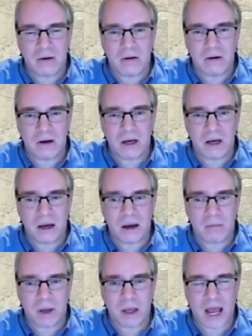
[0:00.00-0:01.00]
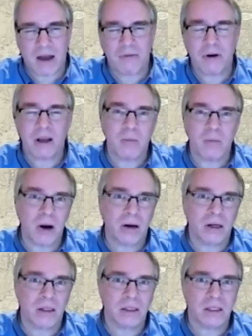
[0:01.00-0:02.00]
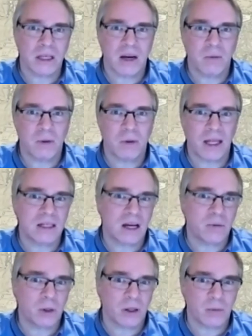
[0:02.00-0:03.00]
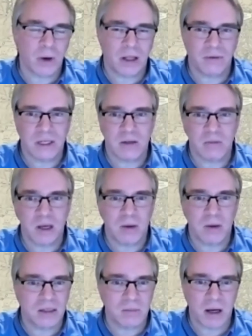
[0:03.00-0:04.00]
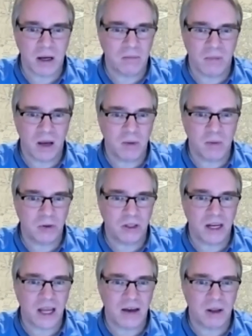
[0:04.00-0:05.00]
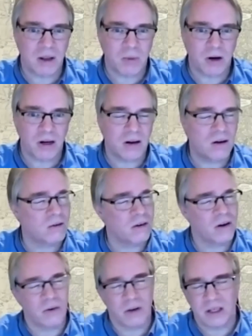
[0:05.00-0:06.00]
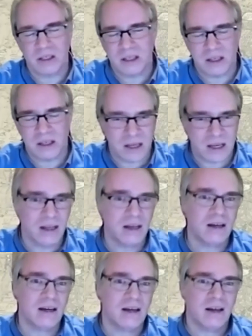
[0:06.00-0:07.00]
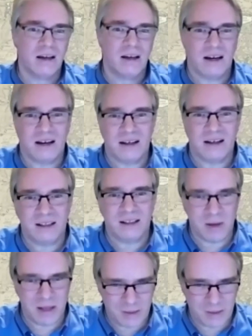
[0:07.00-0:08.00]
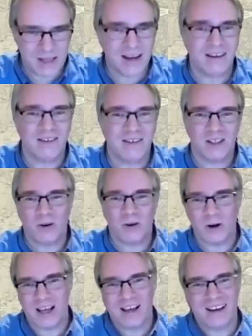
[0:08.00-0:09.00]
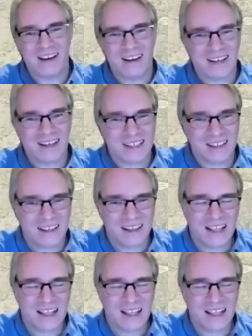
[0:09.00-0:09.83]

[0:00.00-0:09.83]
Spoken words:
When I hear an African American saying, well, that's not really relevant to me because my people didn't have any part in it. Oh no, yes, they did. Let me tell you a story.